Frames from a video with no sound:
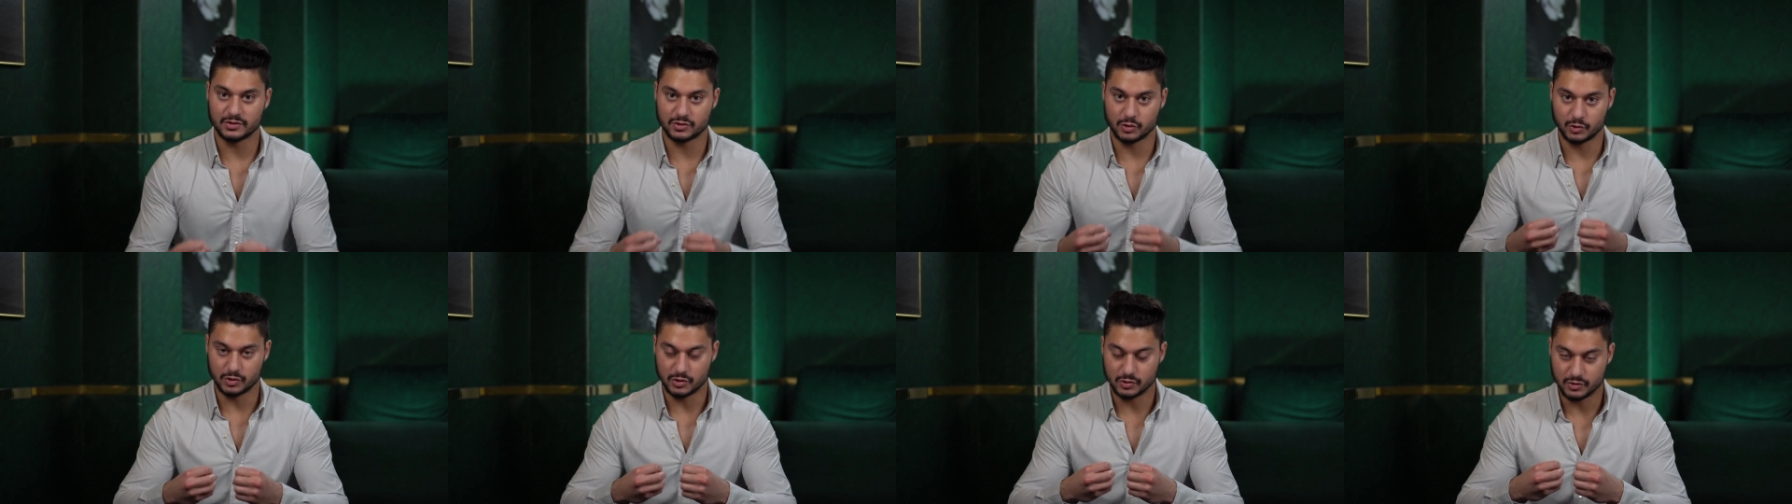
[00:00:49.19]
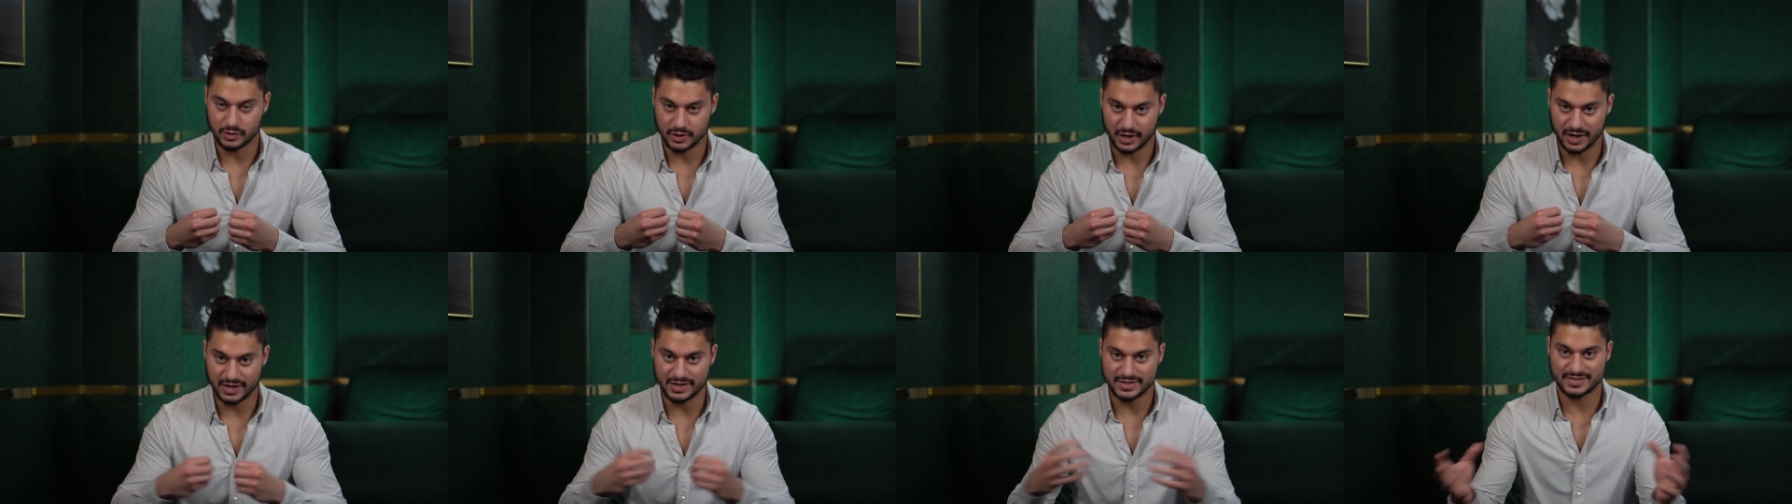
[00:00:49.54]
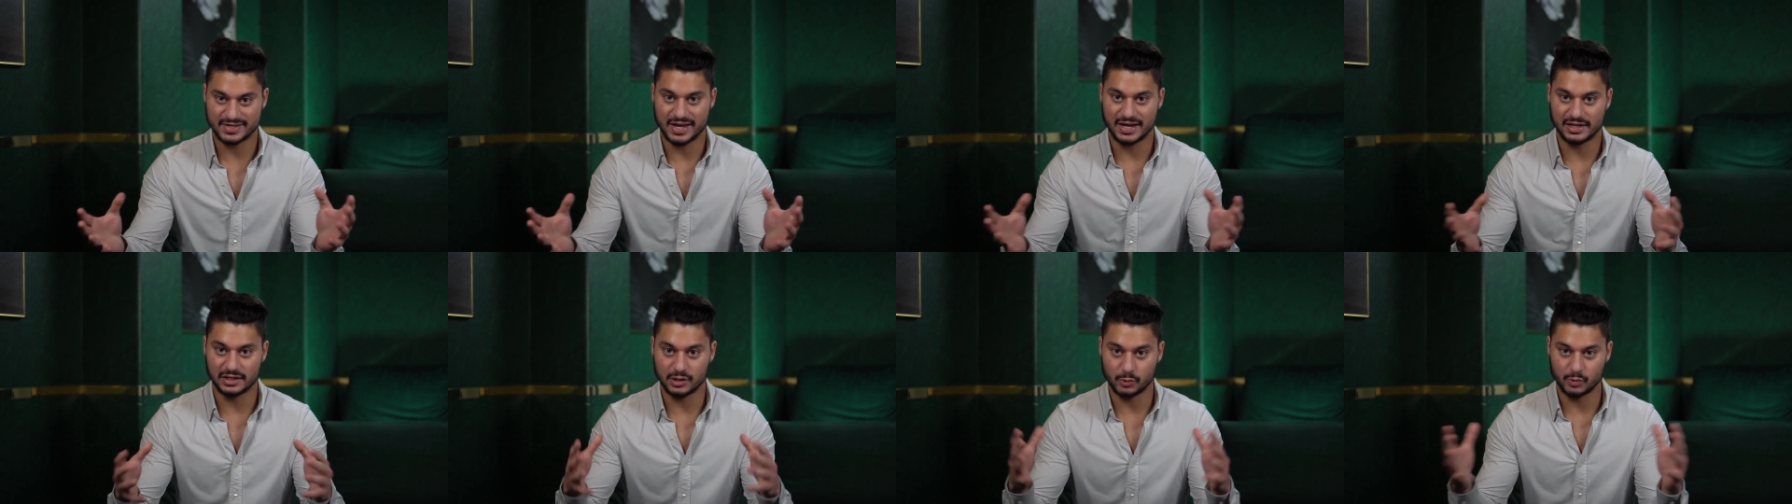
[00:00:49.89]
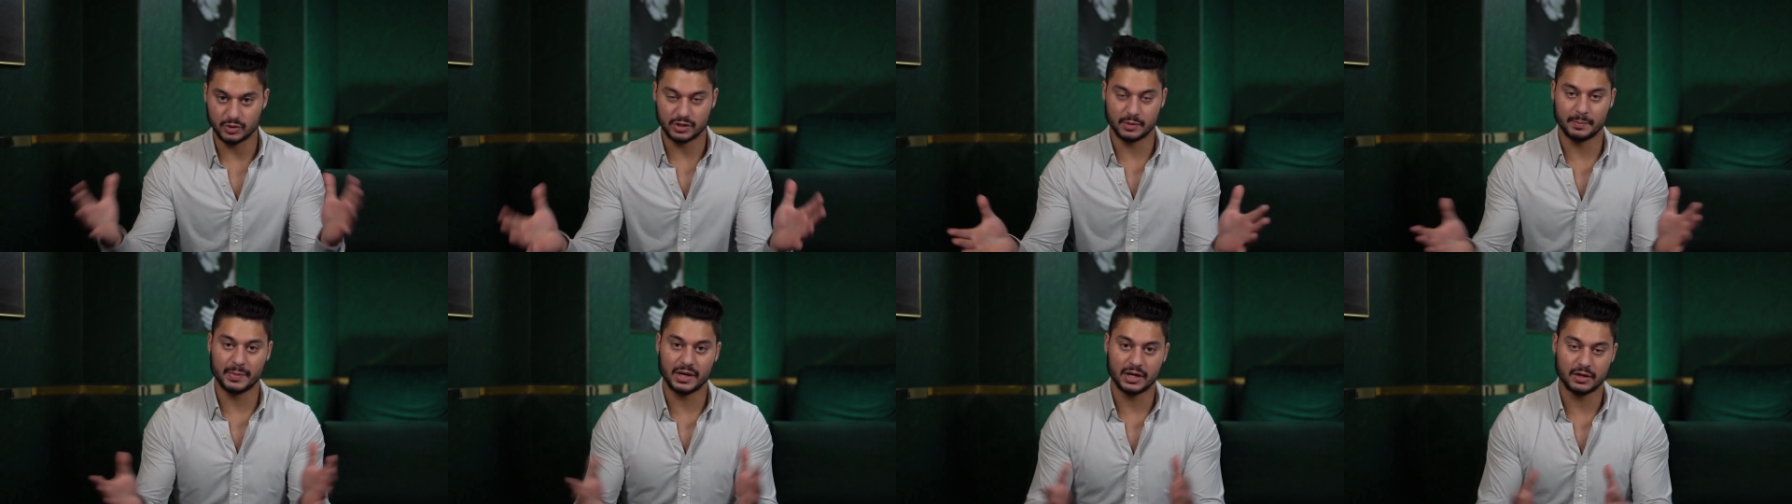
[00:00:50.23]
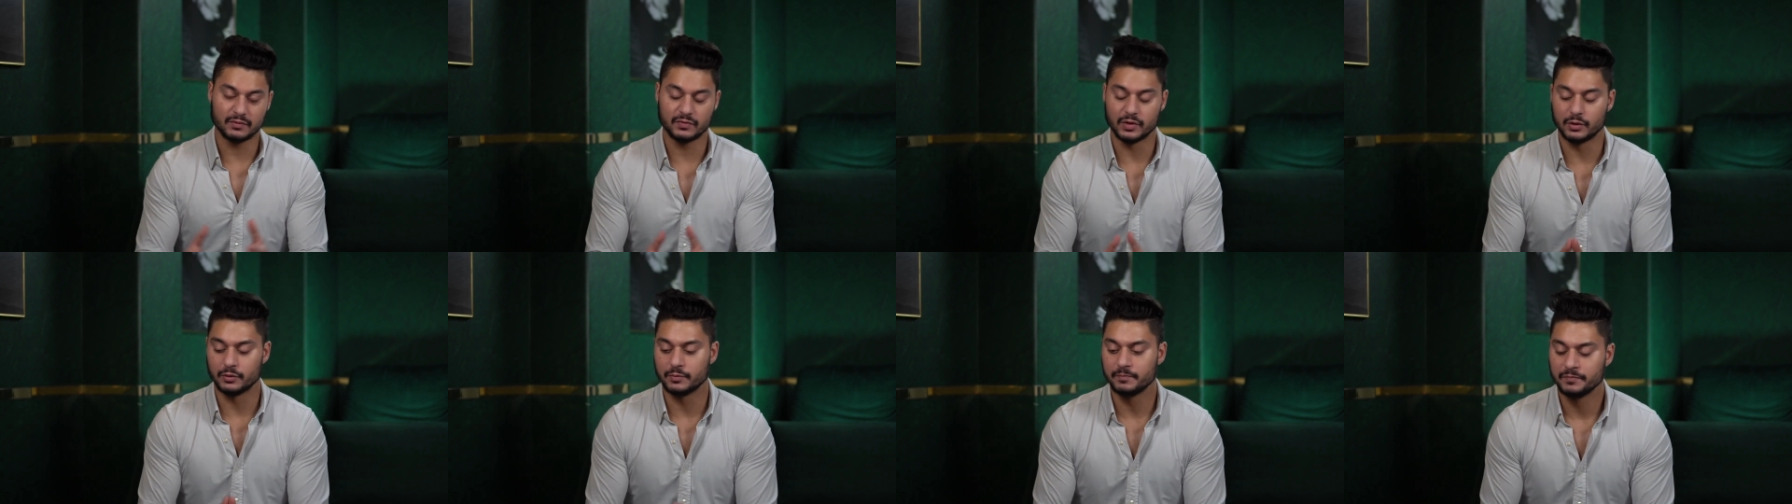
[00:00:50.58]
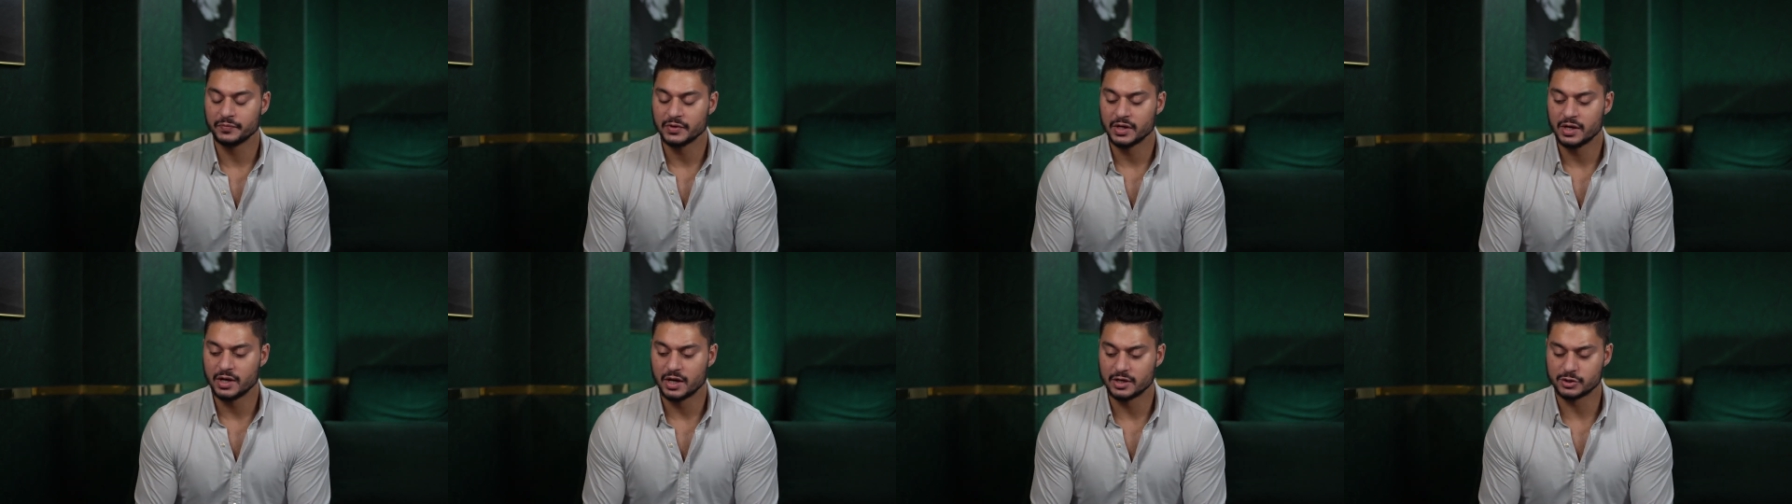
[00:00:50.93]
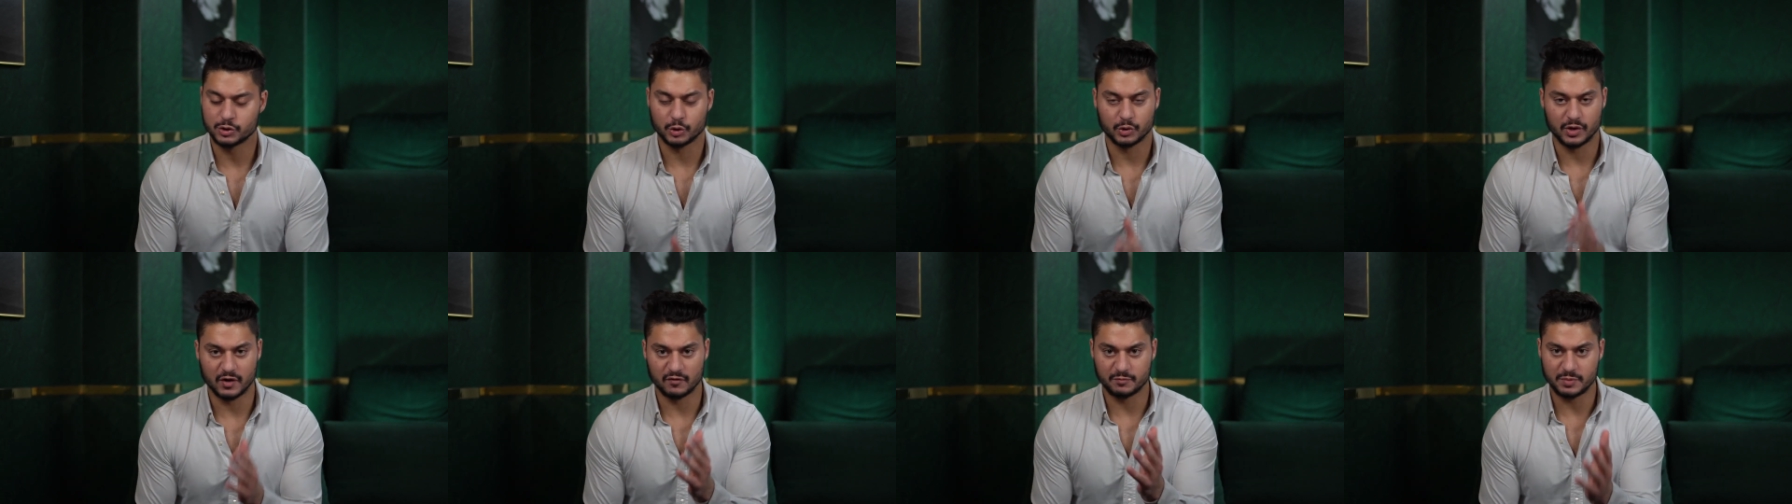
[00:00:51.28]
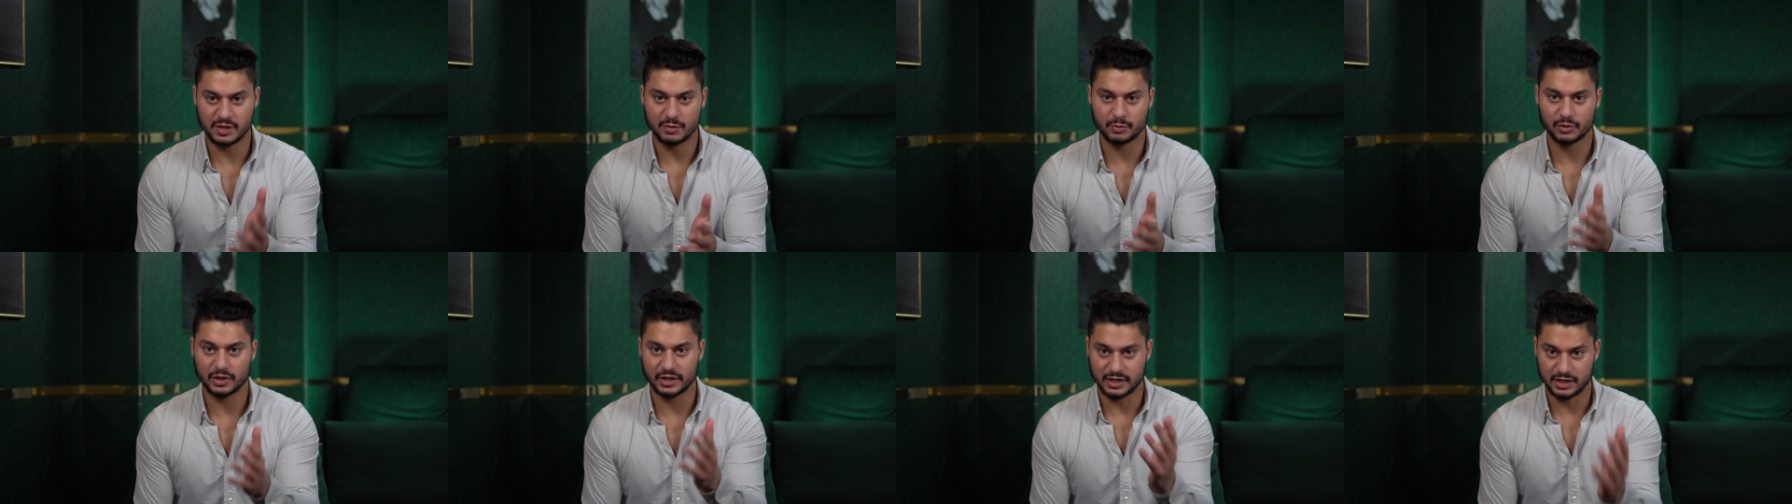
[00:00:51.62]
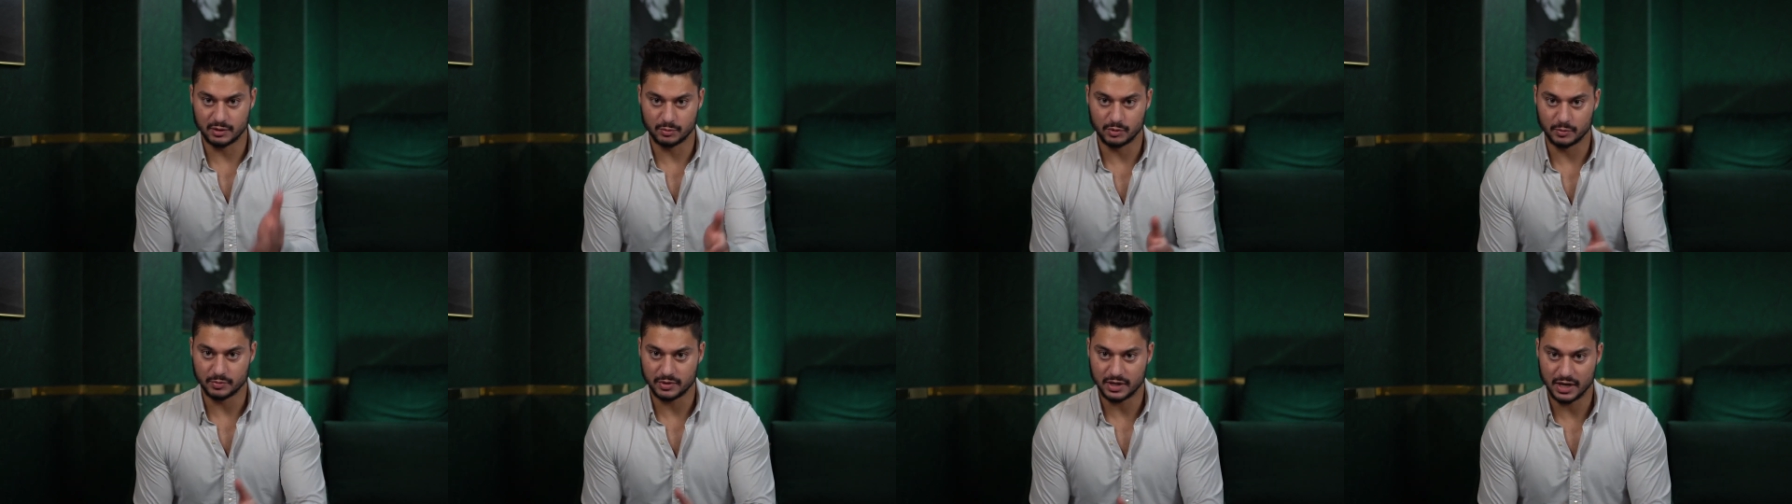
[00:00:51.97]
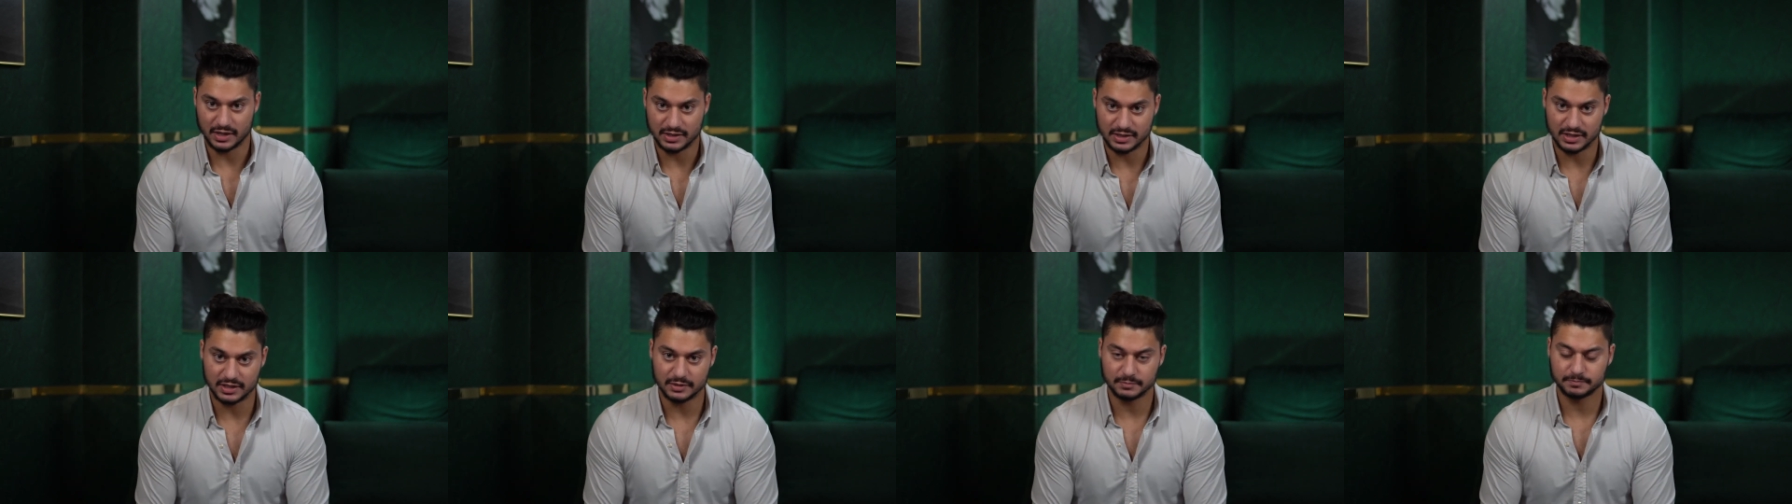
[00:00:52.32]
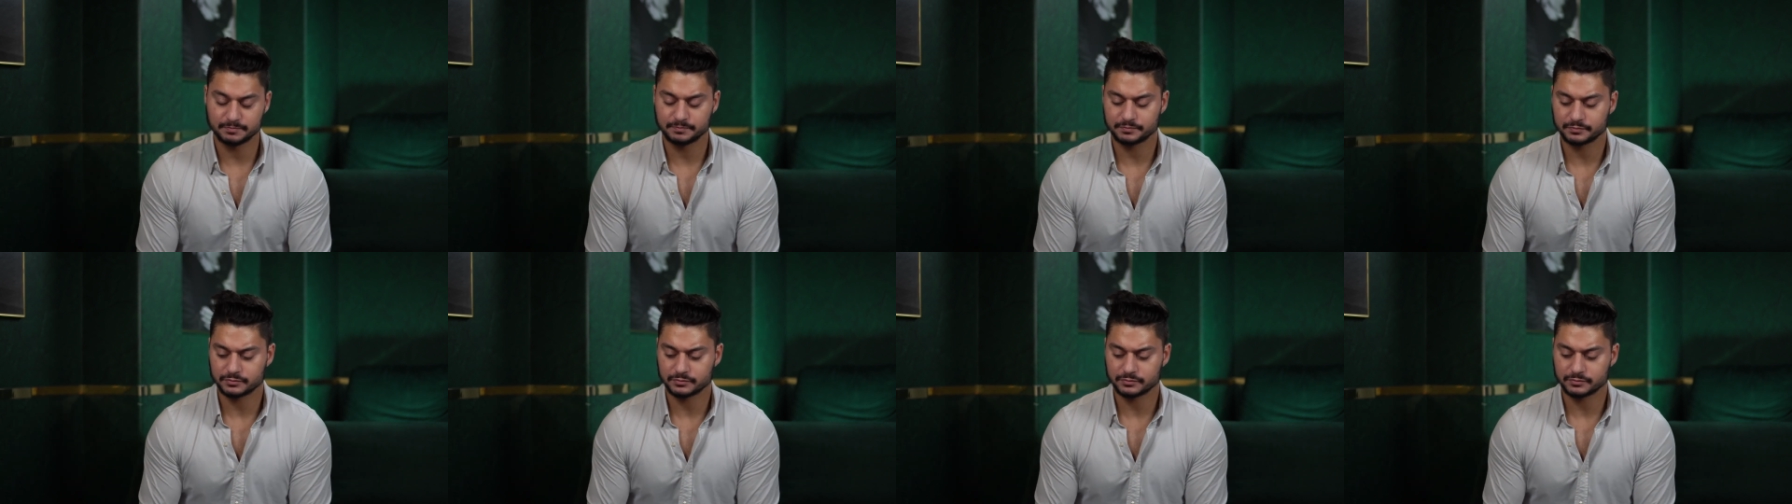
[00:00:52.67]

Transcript: so you can kind of scale it with a megaphone. And so you have people like Ibram Kendi,